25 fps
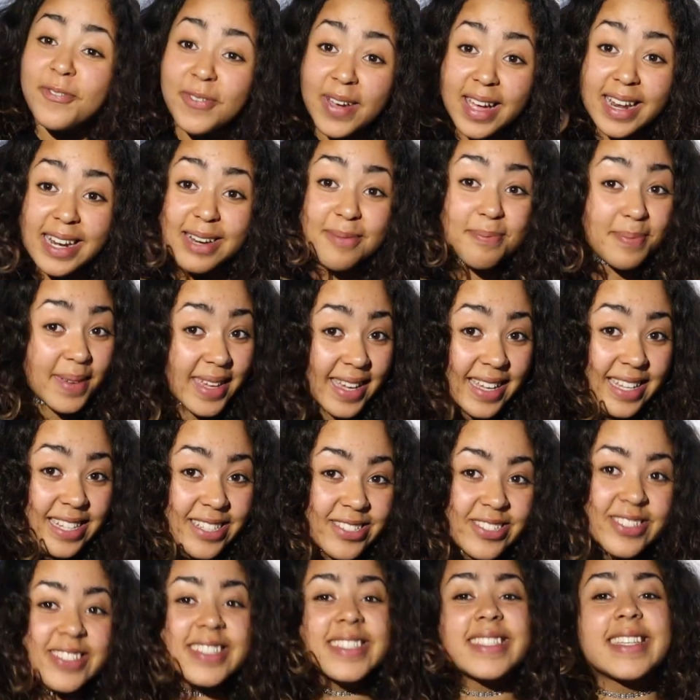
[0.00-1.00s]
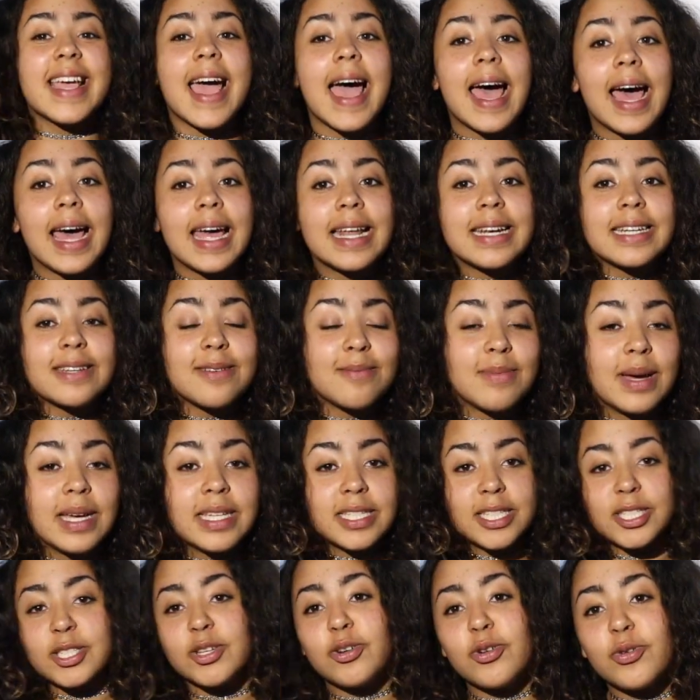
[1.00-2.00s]
fun pictures and my
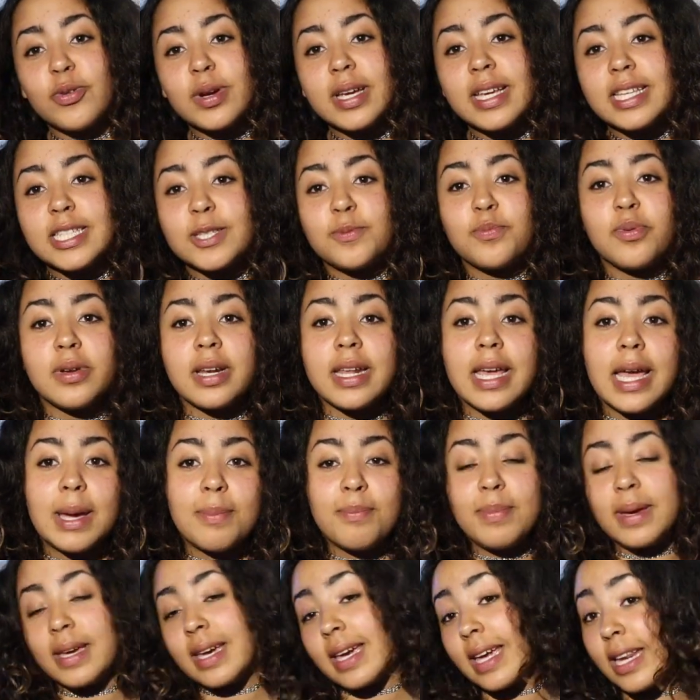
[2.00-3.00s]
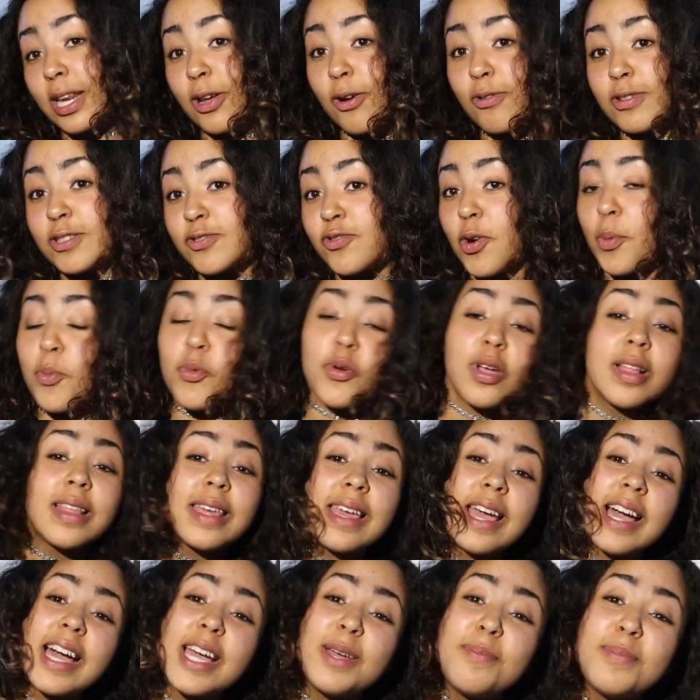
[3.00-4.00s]
story is pretty epic. It goes from really
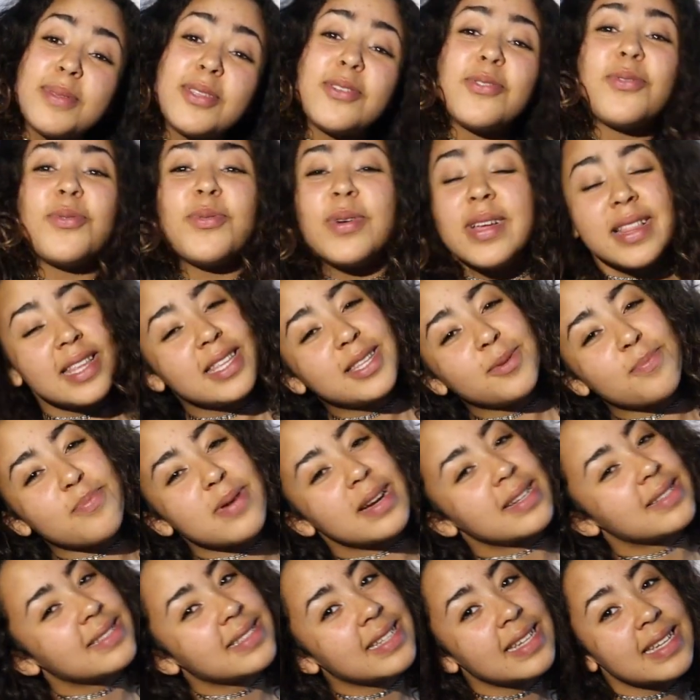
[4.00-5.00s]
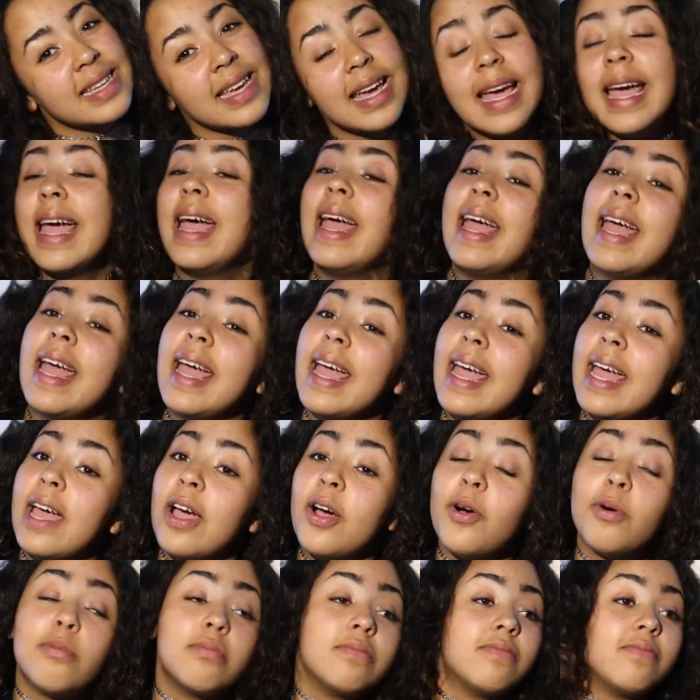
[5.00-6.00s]
hype to really depressing,
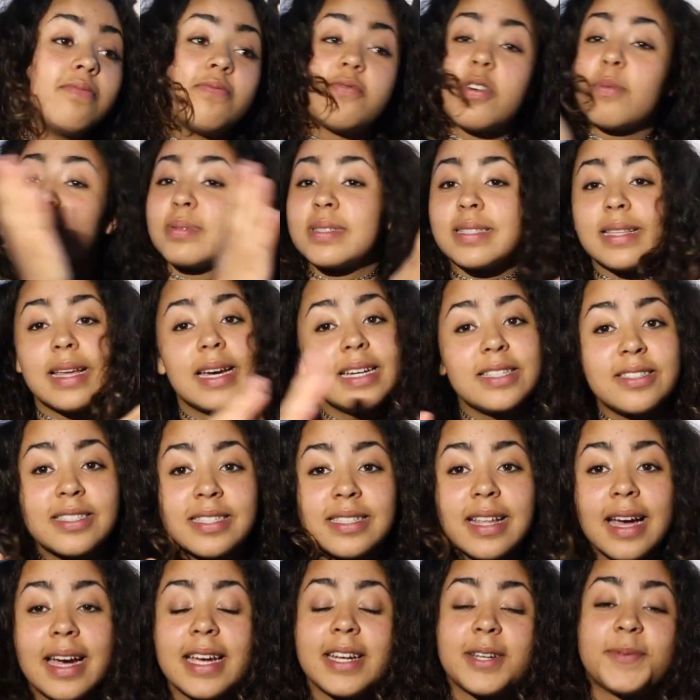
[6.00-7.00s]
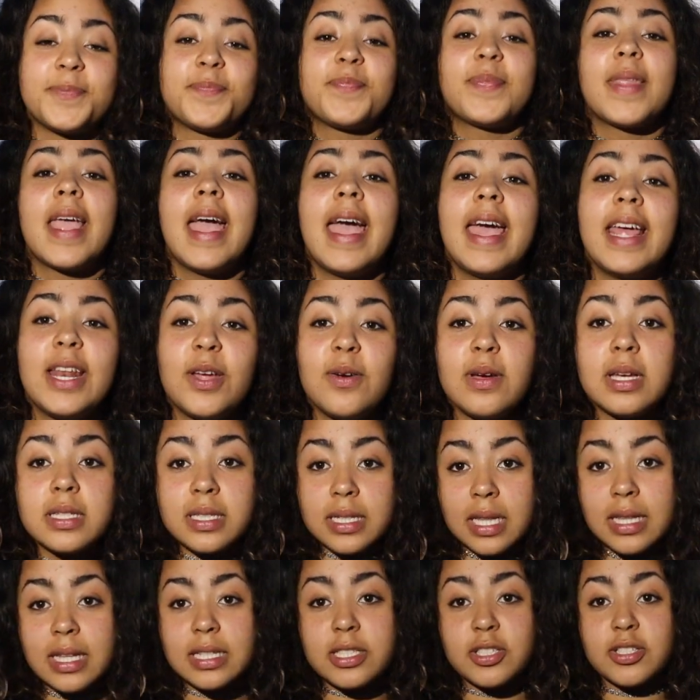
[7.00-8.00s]
from slide to slide.
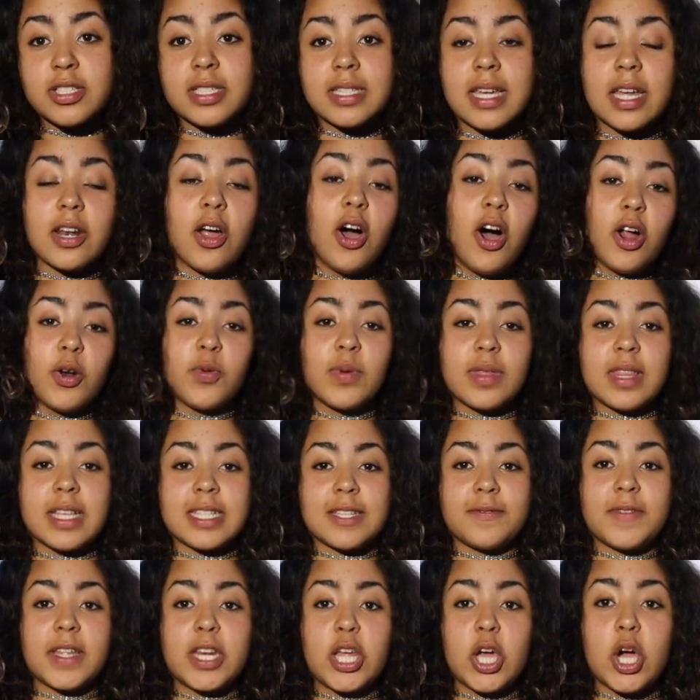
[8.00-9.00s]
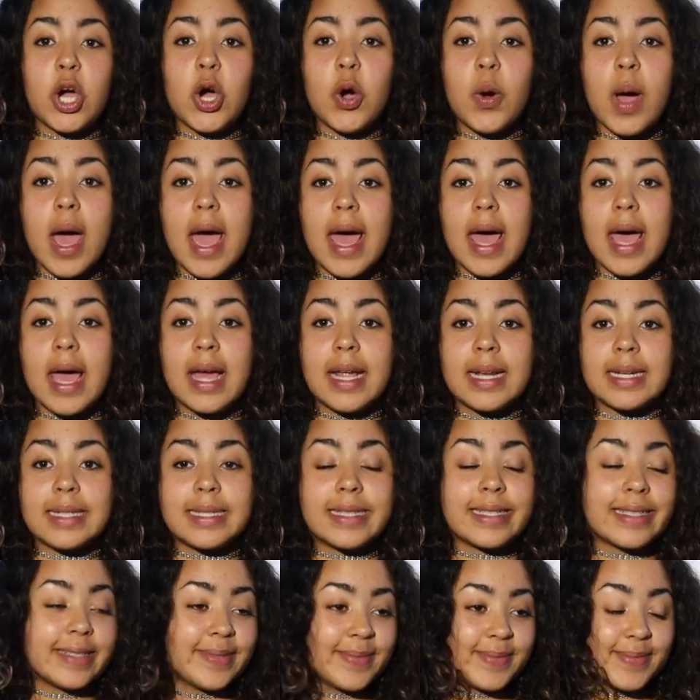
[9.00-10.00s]
Anyways, let's just get on with this video,
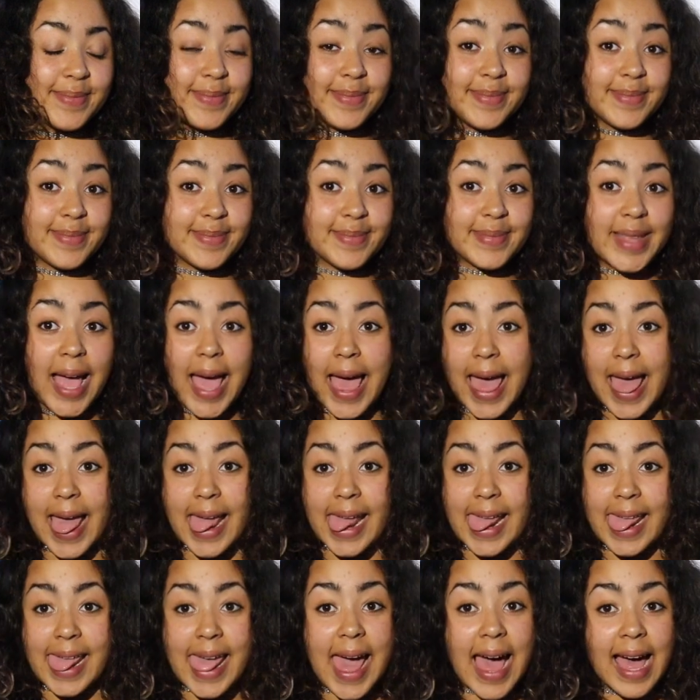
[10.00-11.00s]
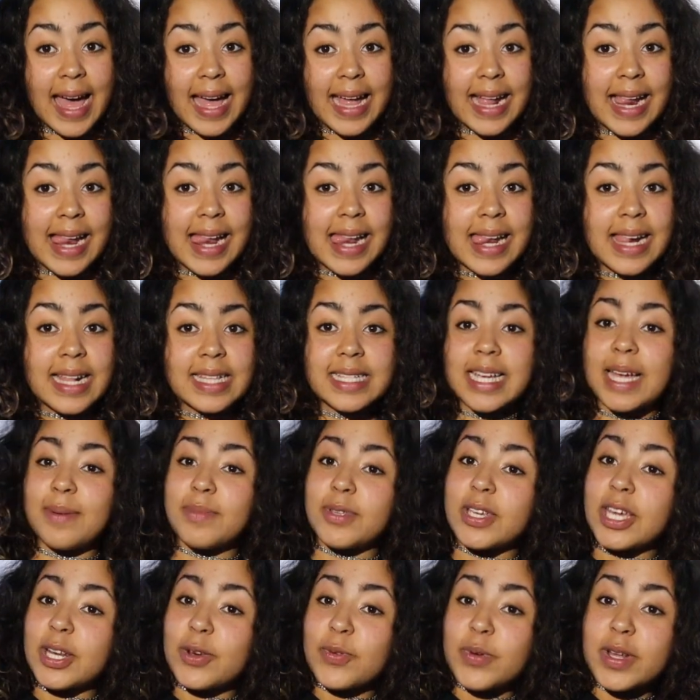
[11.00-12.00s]
and yeah, time
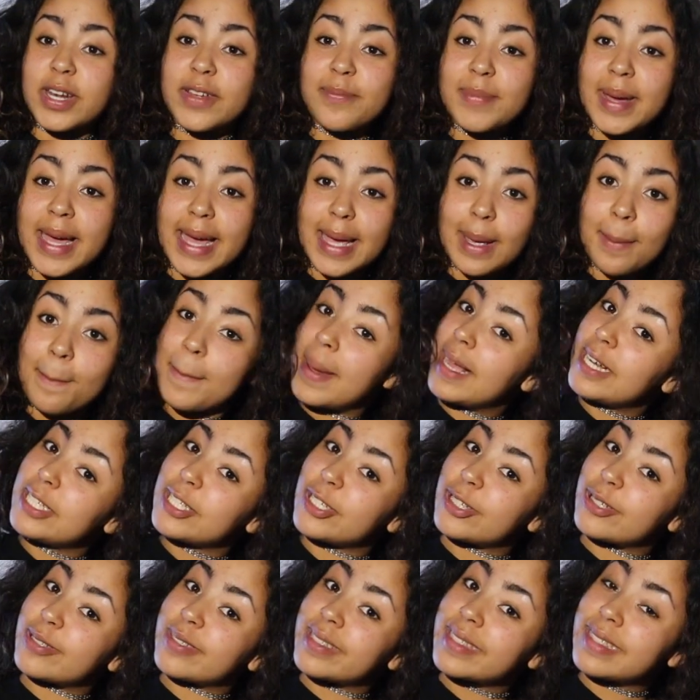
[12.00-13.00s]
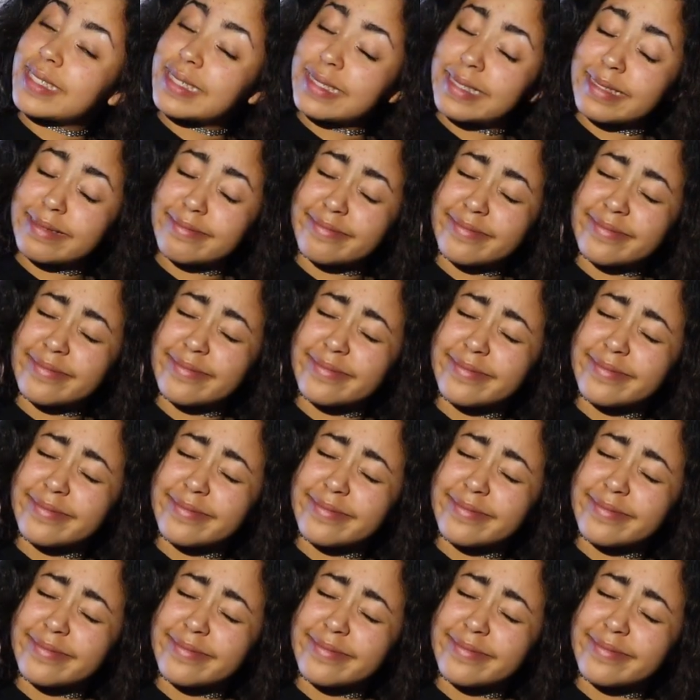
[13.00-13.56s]
to get rid of my band shirts.